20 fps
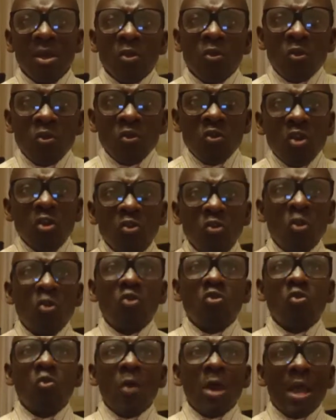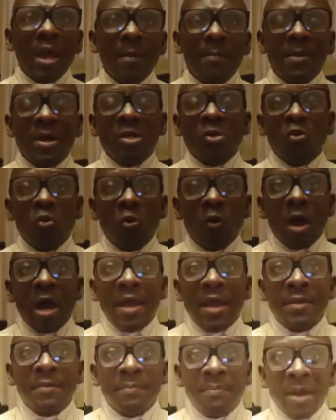You're not going to wake up and go
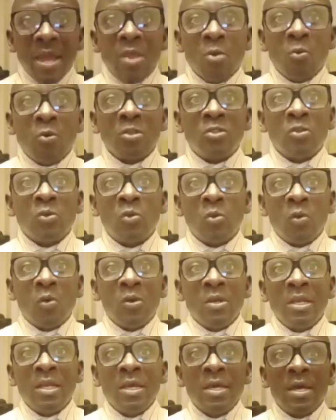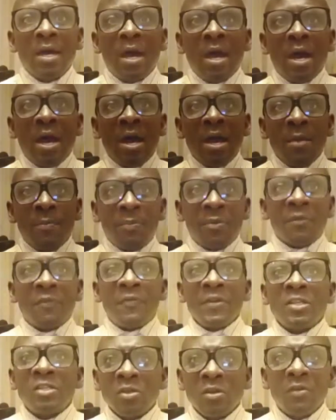and buy what you call a
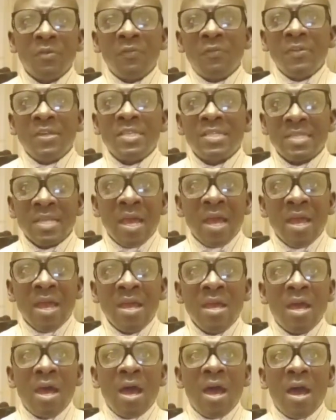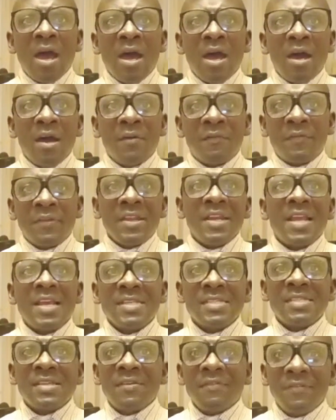professional visa, a
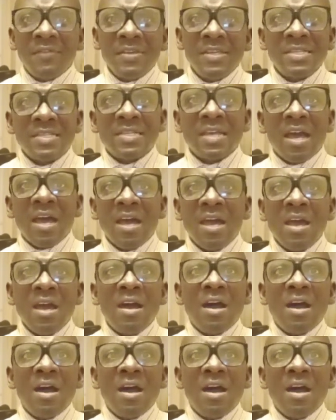freelancer visa,